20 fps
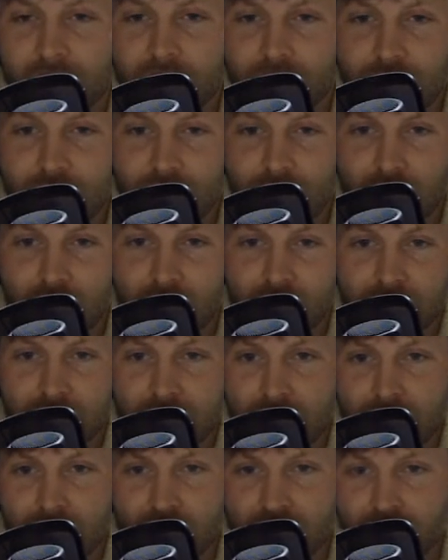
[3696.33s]
It doesn't have
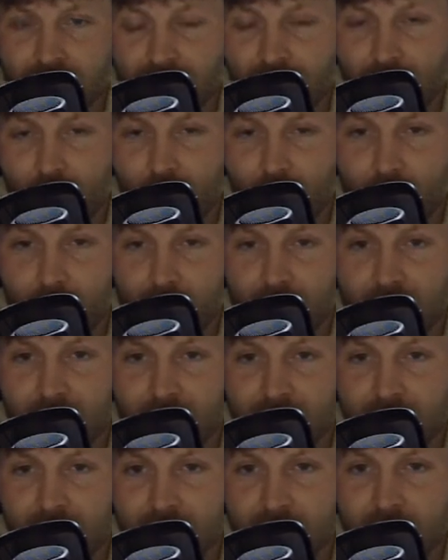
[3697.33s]
to just be quarterbacks
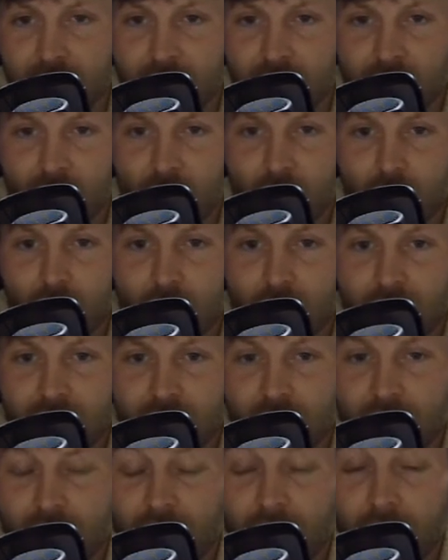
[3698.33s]
and all that stuff.
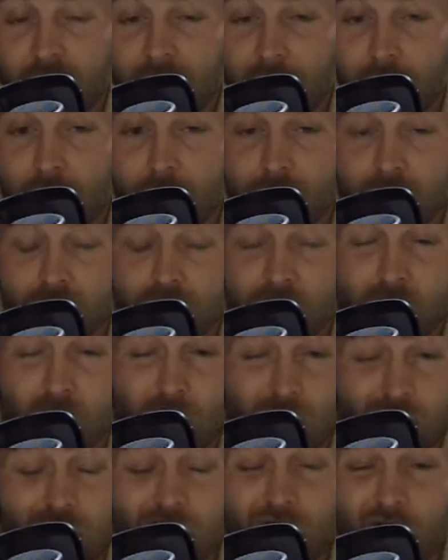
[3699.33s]
I am going to be
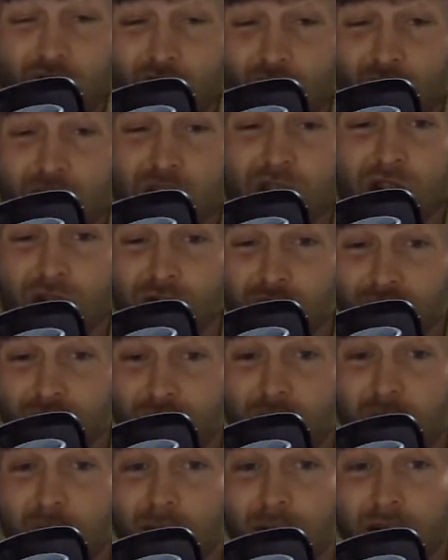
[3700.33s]
starting to
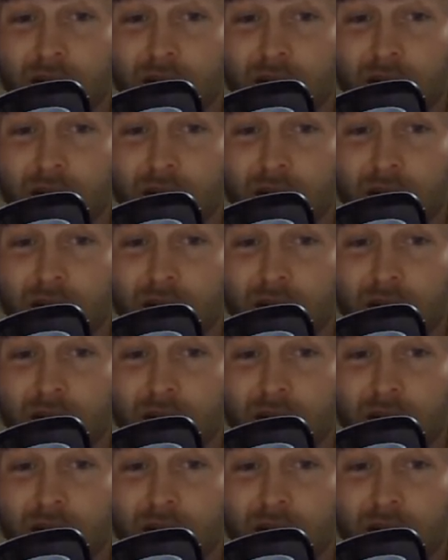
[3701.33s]
drop.